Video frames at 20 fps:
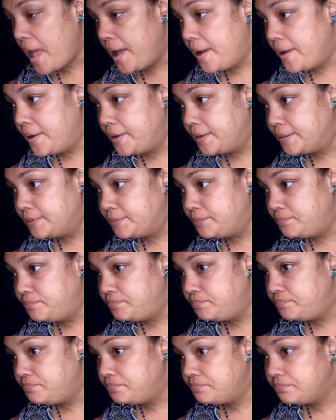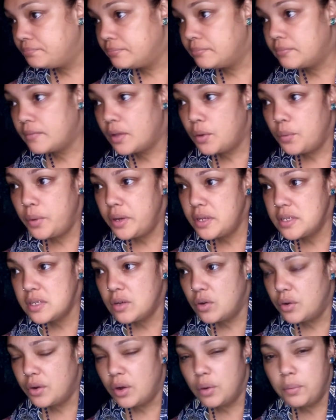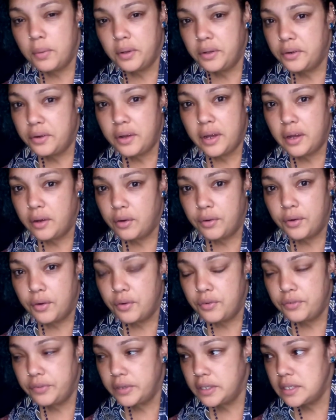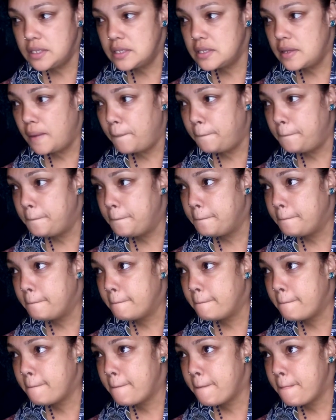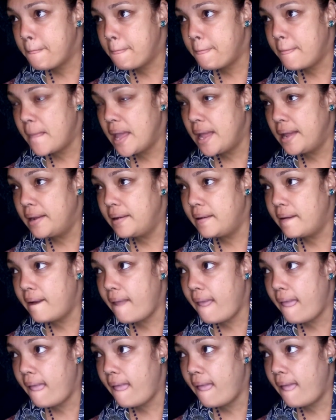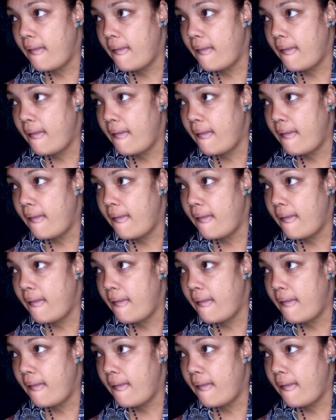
once I got home, I got over it. Then